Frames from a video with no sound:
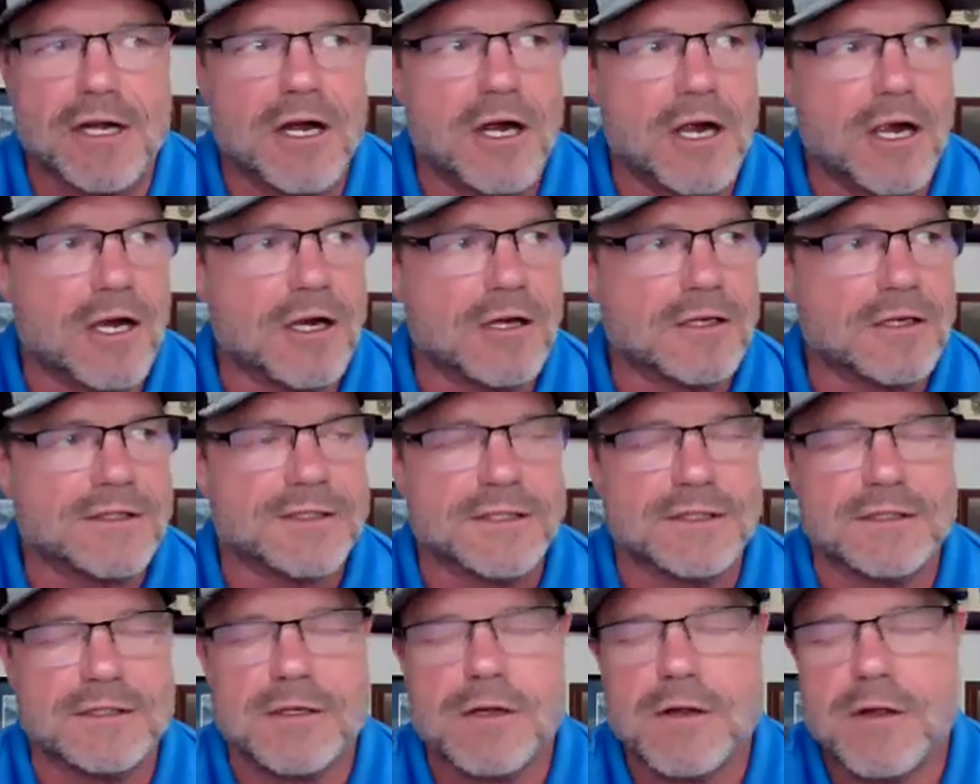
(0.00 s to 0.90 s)
cards.
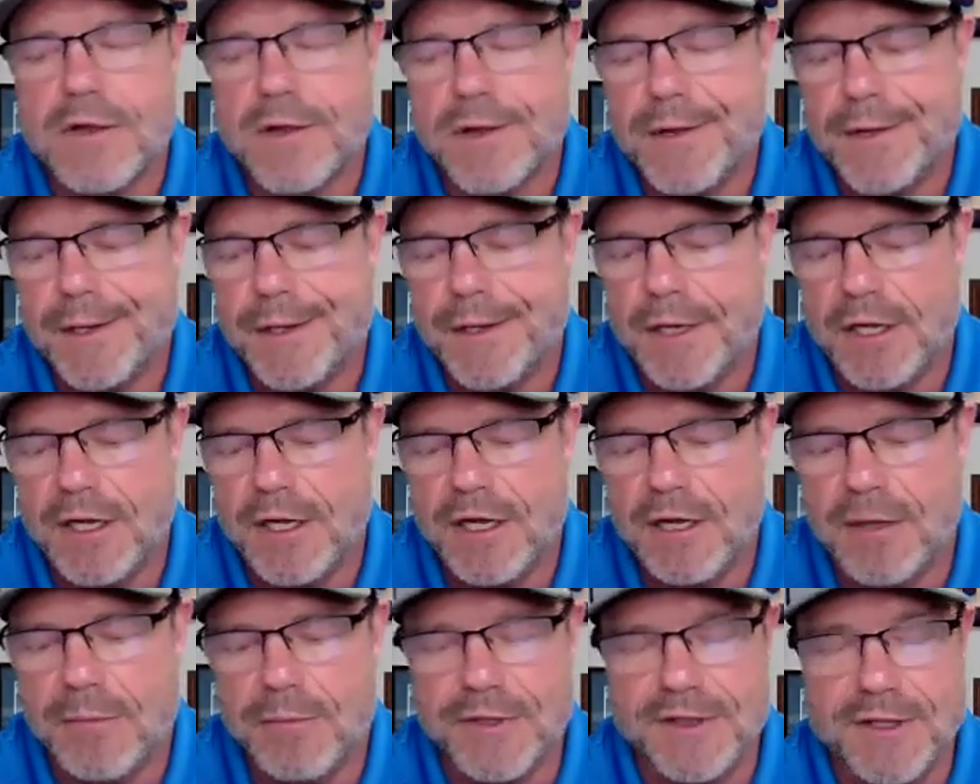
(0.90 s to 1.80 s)

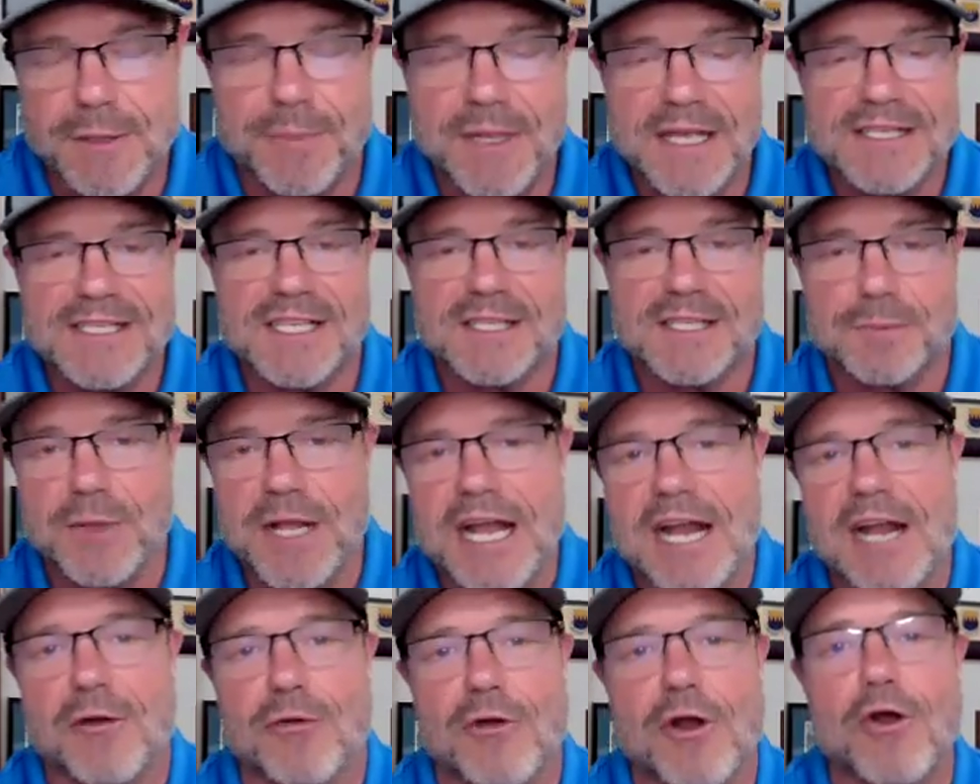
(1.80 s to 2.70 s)
And but the business
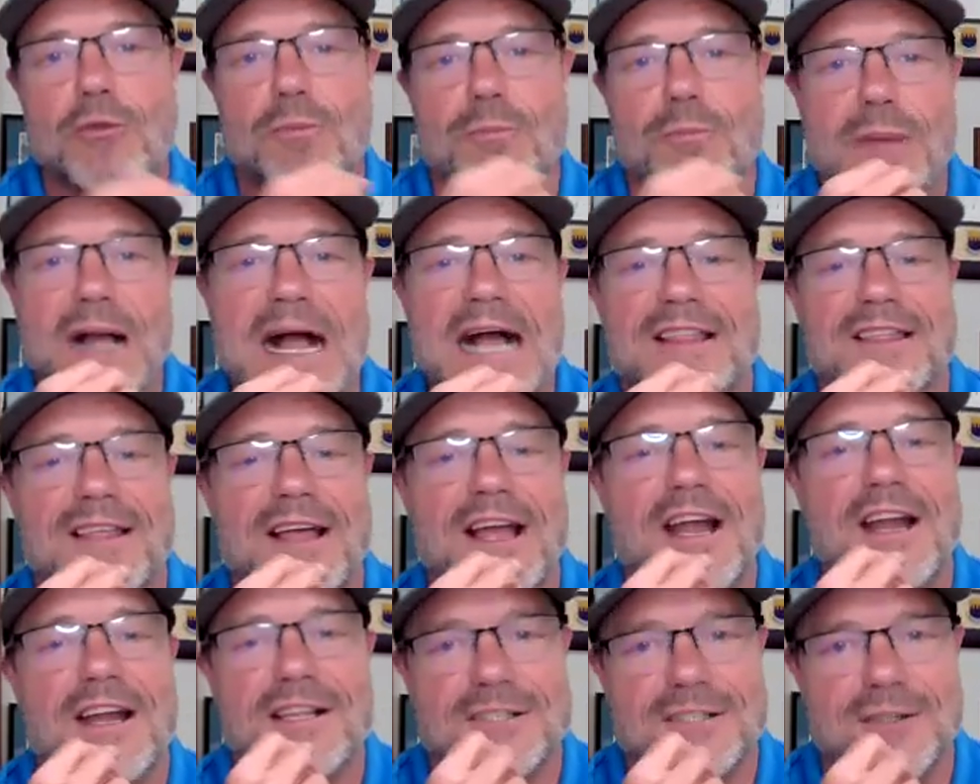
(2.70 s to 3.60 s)
plan I wrote back
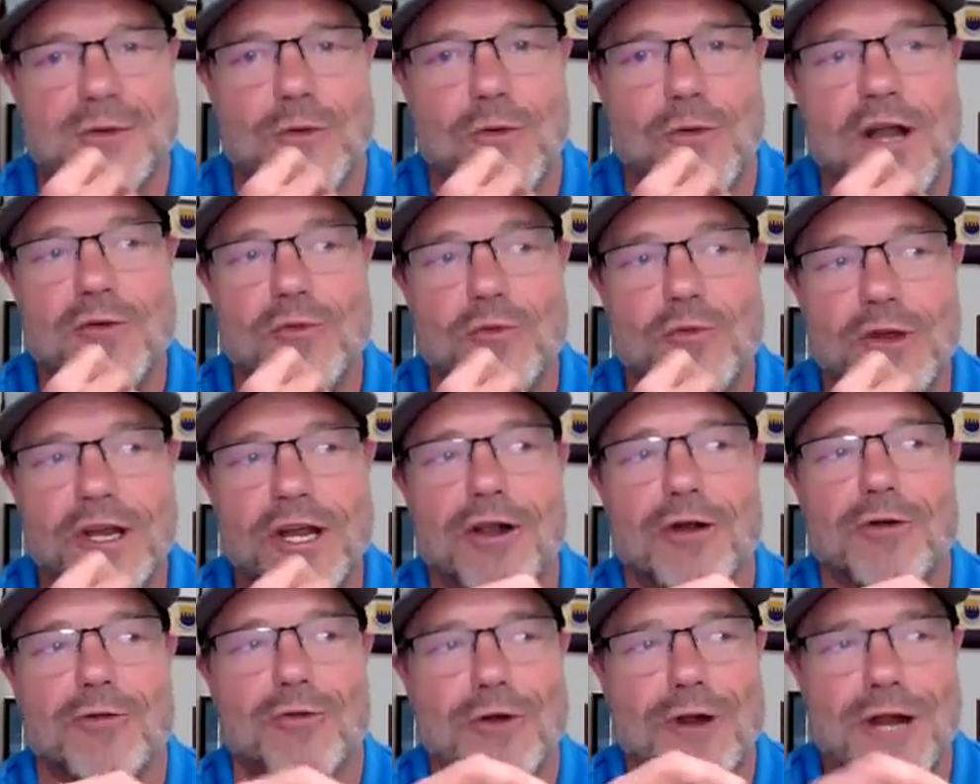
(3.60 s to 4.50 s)
then is the one we
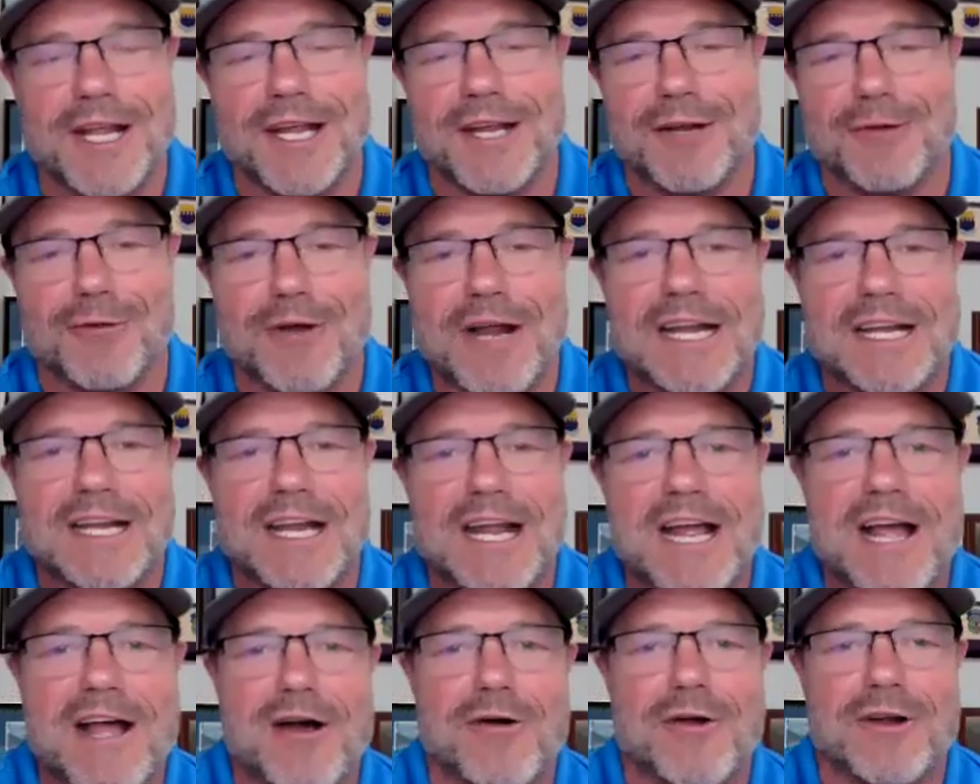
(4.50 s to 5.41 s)
are running right
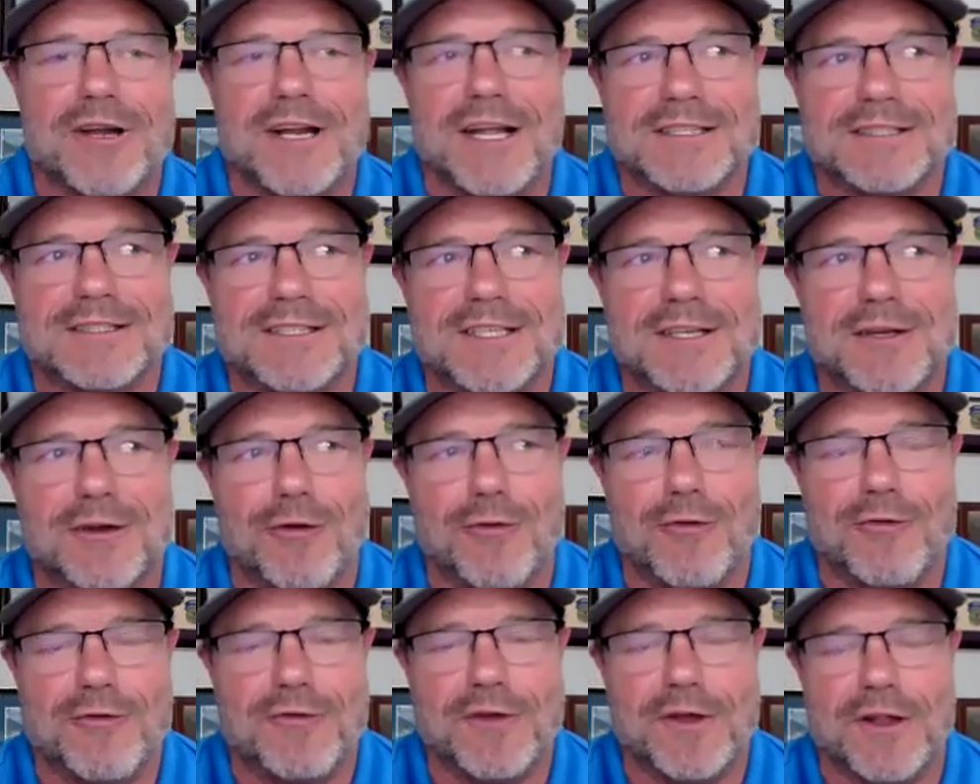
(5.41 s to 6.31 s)
now, and I
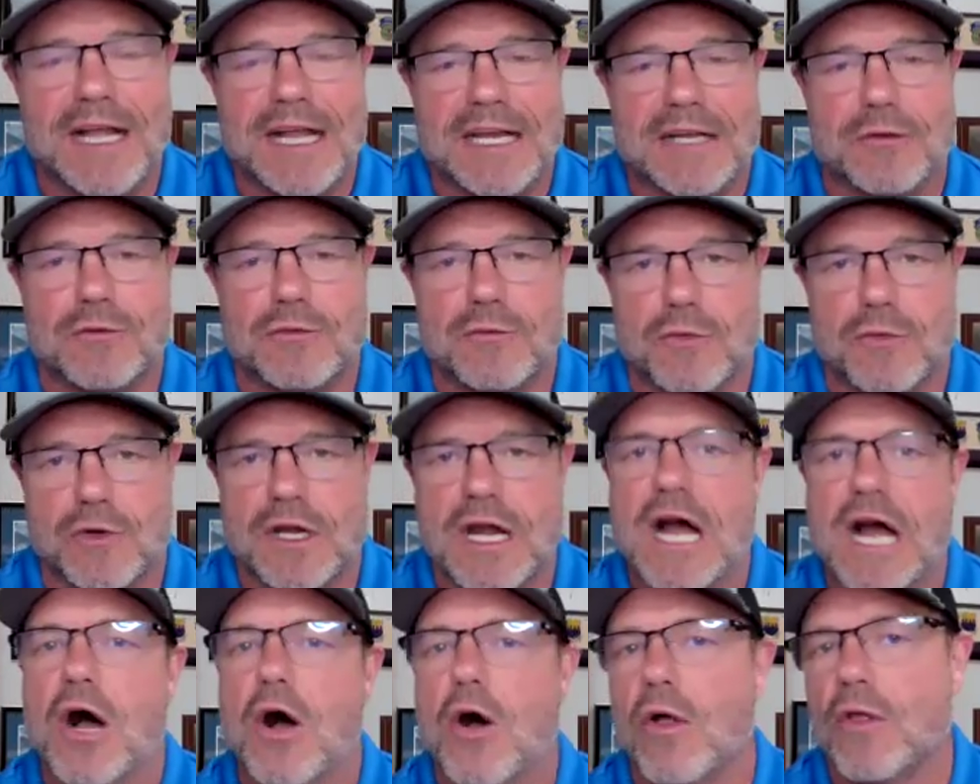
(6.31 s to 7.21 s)
still feel like we're
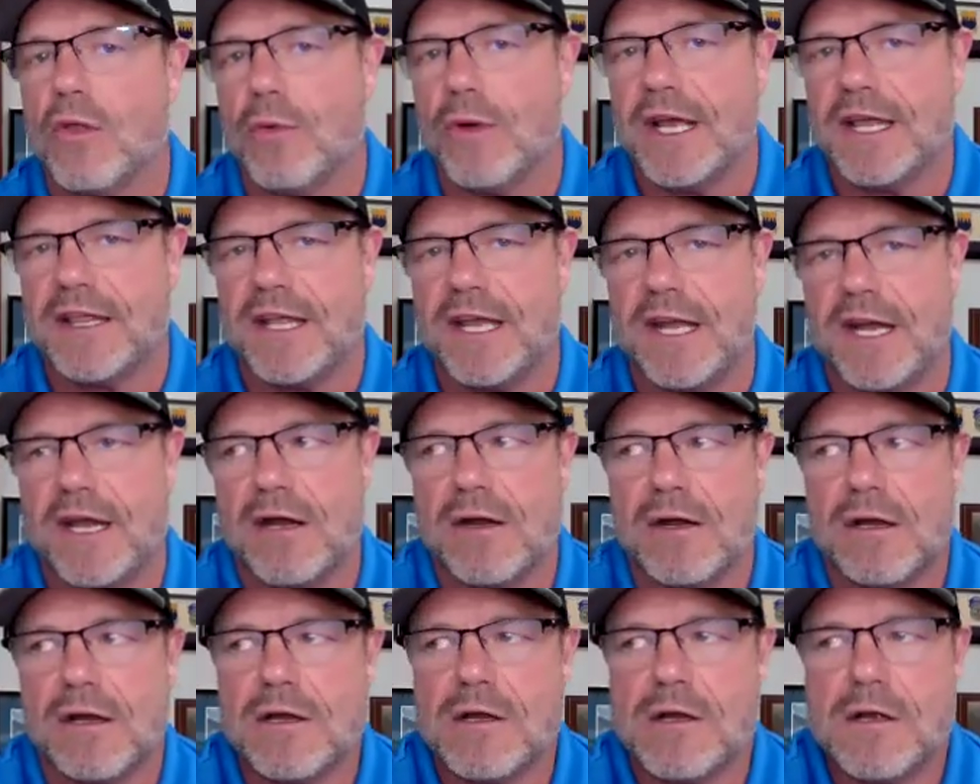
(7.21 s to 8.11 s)
not all the way
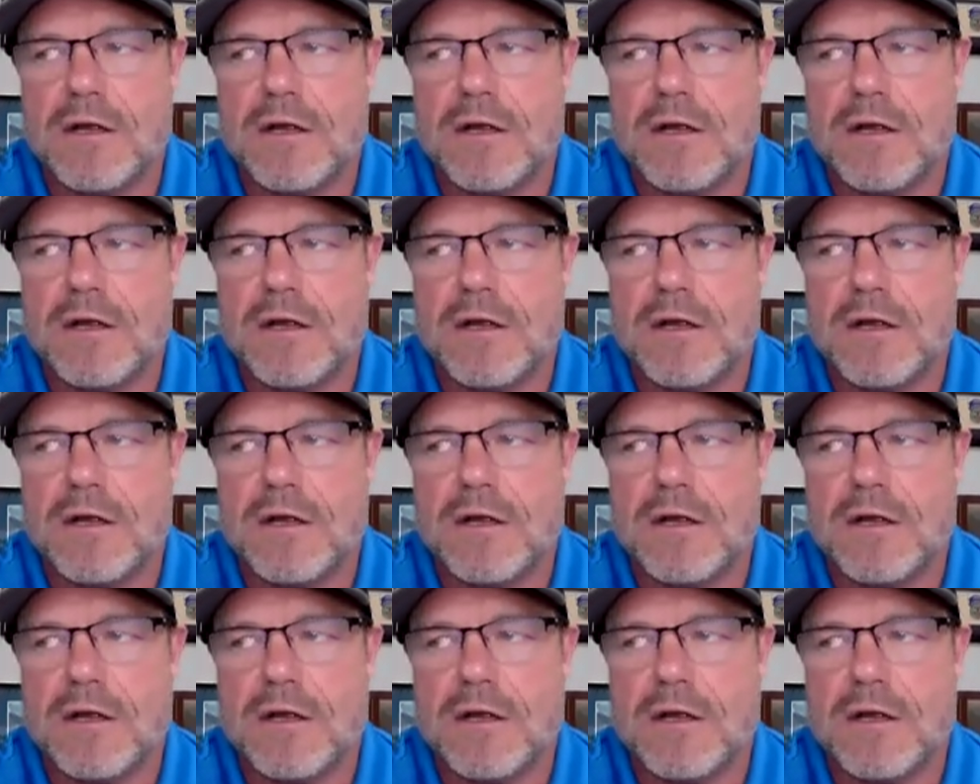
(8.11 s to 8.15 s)
there,